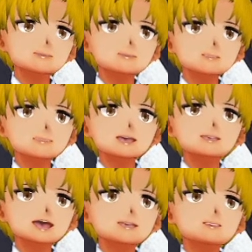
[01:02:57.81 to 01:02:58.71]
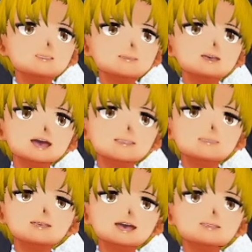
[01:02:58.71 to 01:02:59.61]
it somehow feels twice as
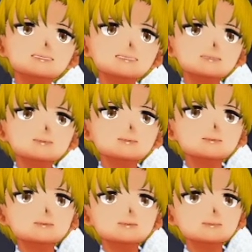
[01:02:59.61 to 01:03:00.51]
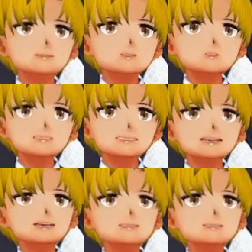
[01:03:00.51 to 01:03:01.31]
lively. Okay, so